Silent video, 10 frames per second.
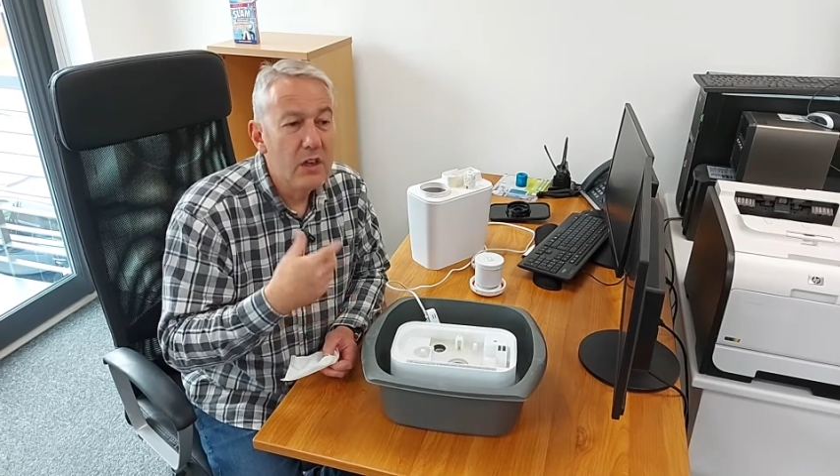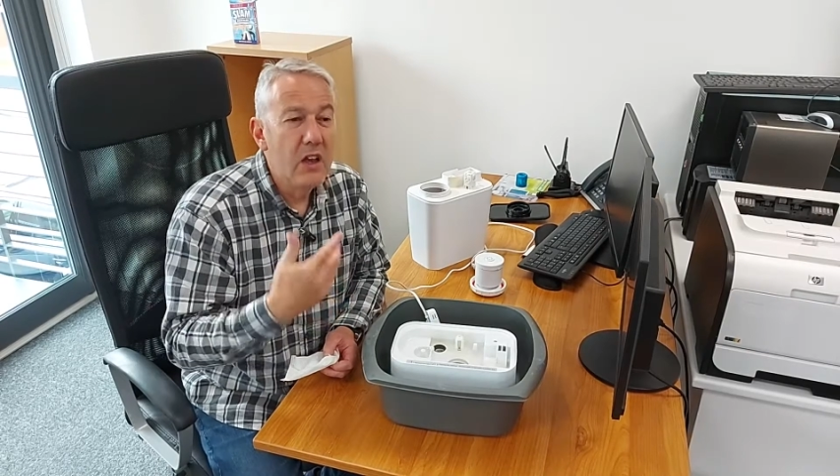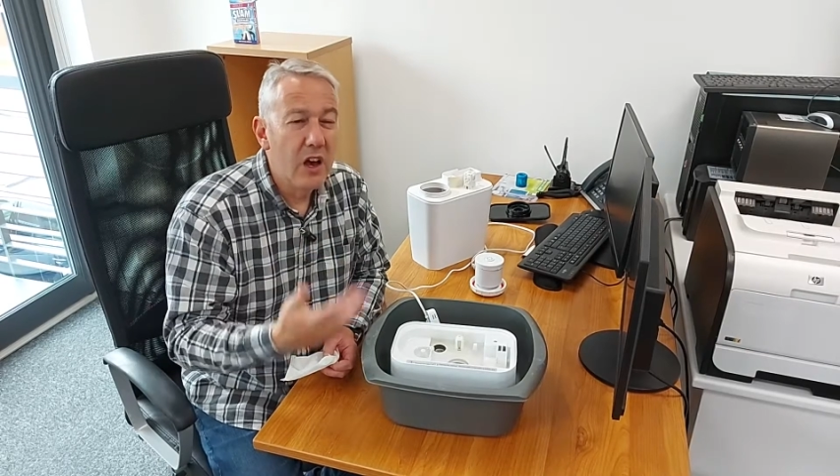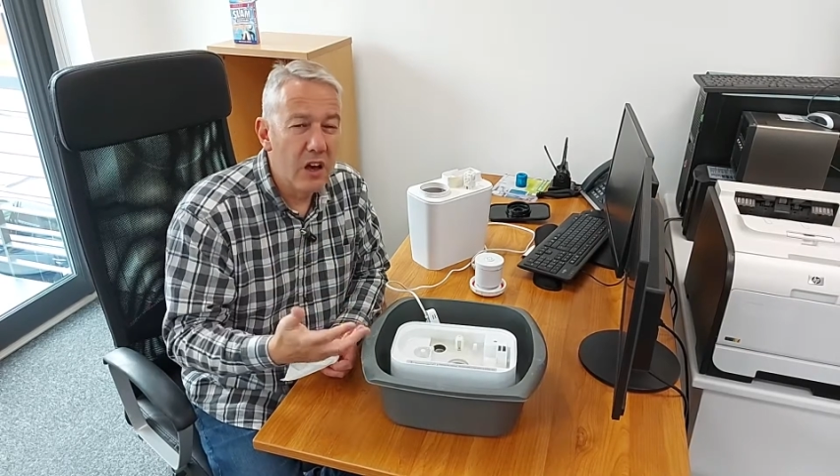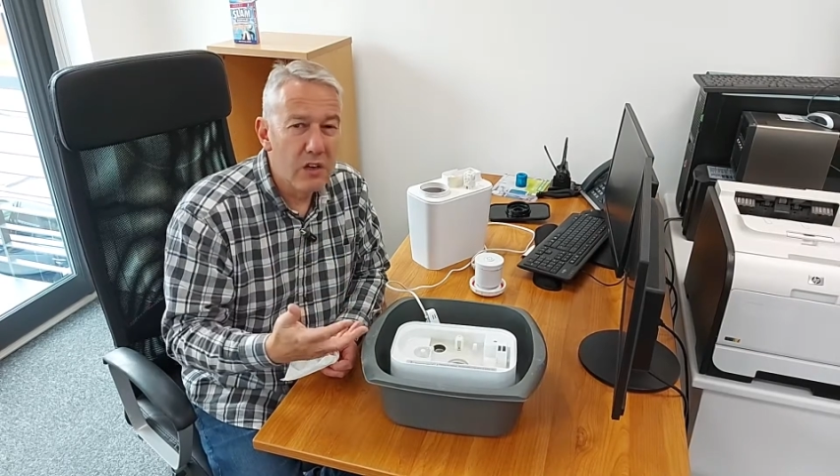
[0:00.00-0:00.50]

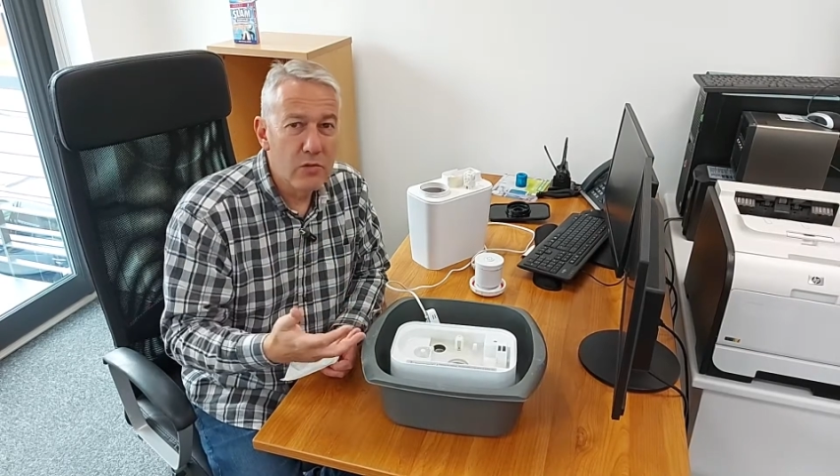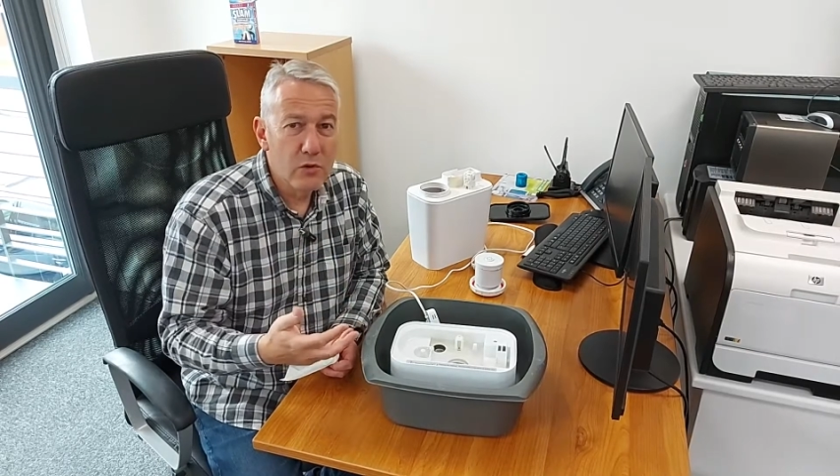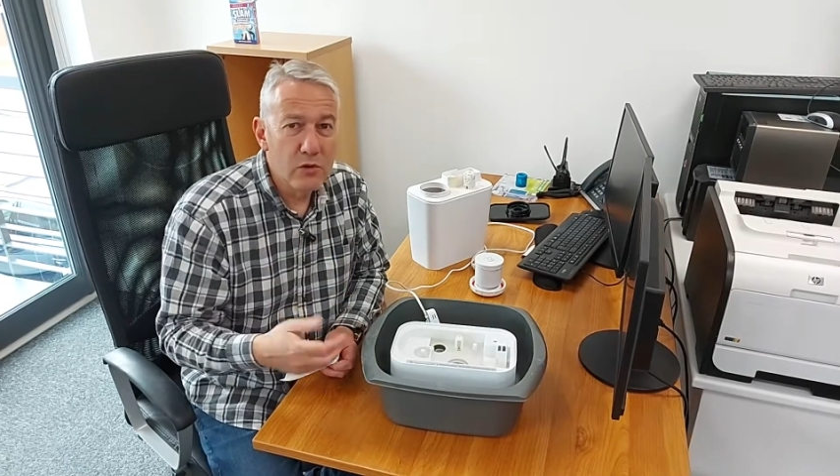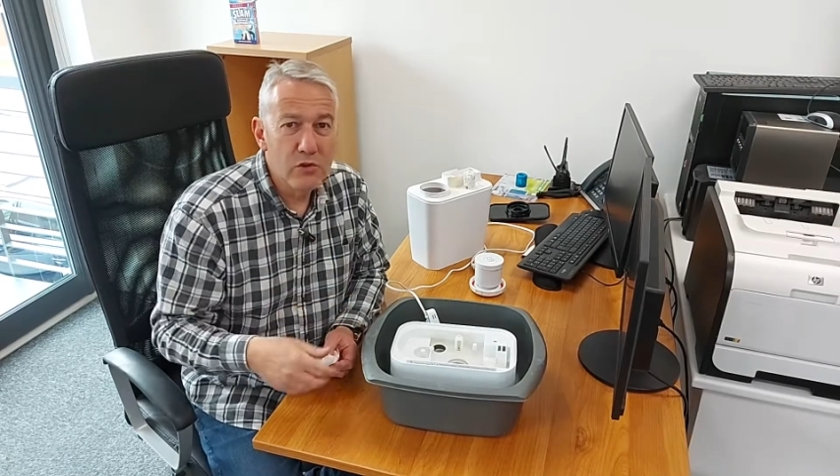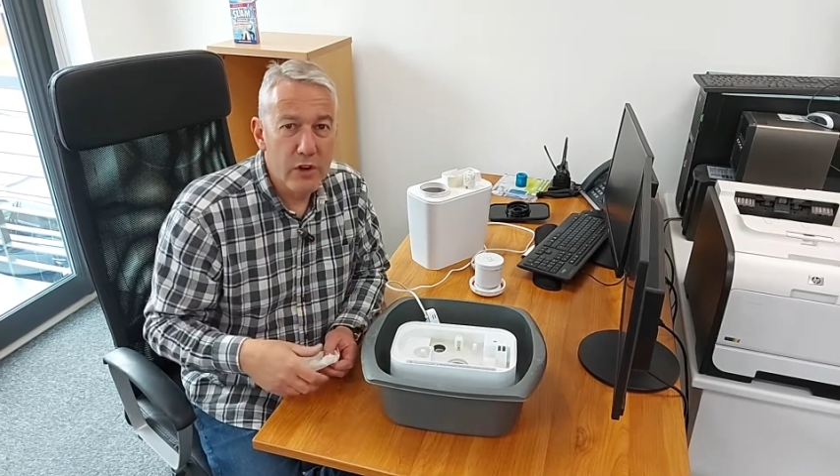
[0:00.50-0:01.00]
Hard
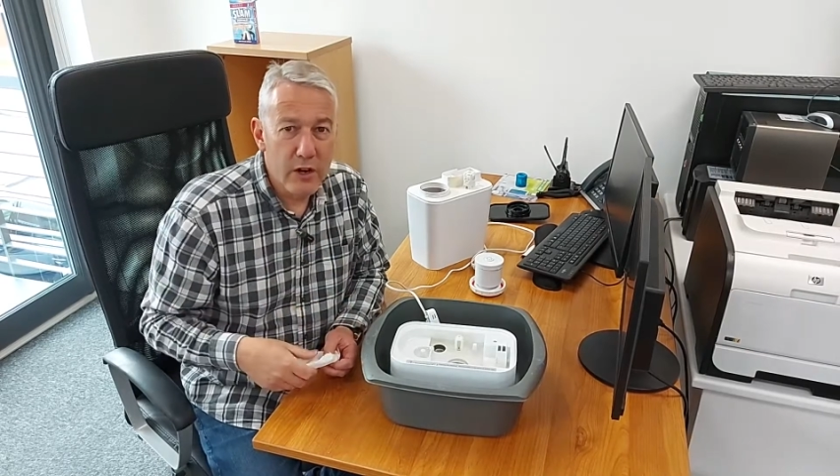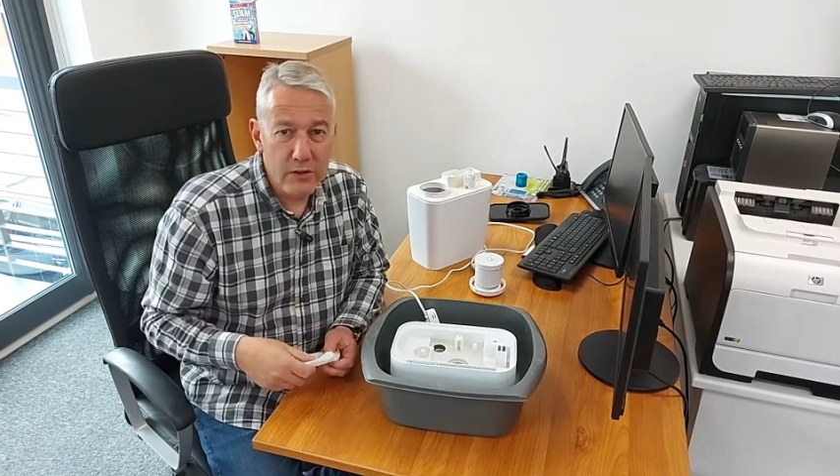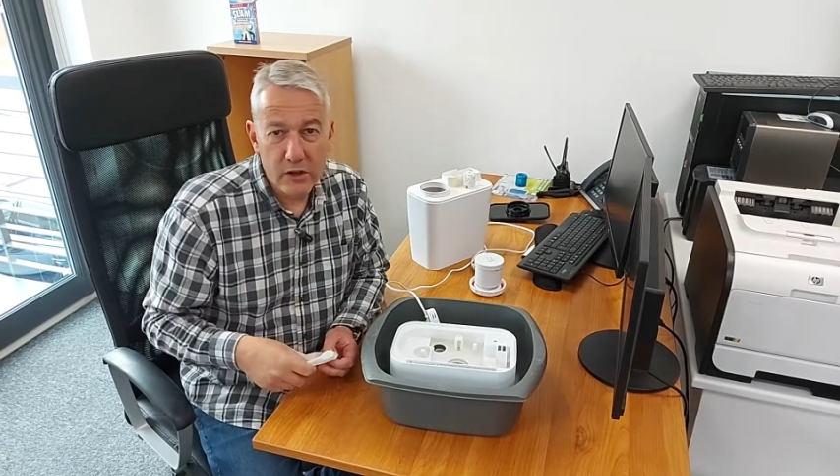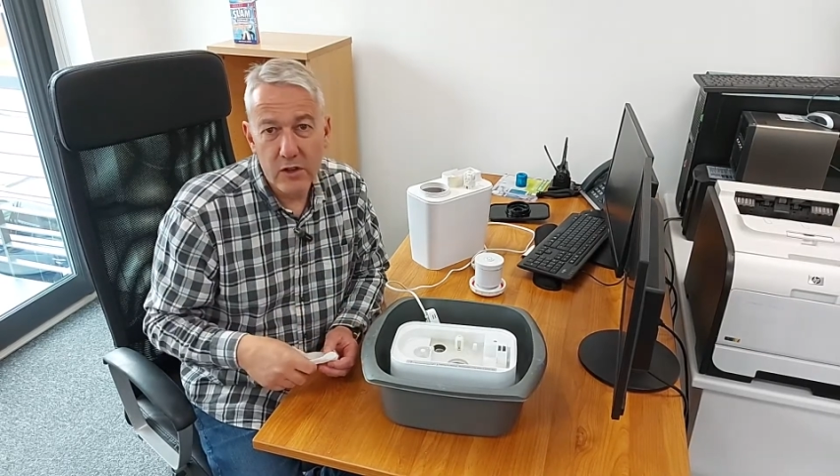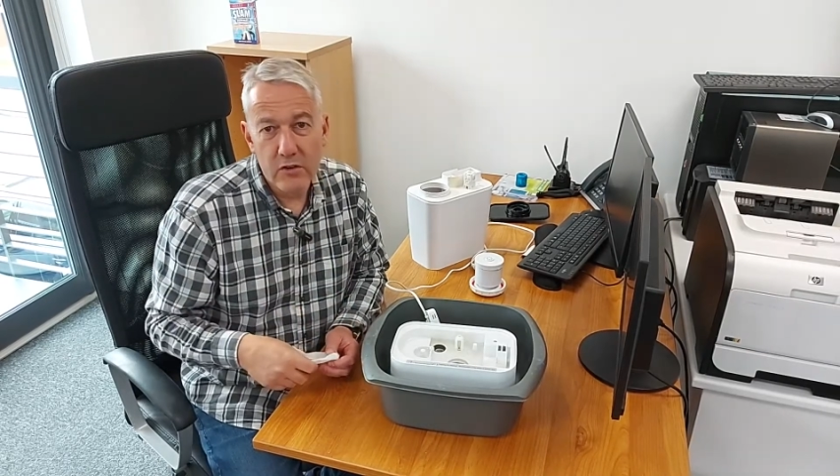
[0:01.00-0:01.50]
water area,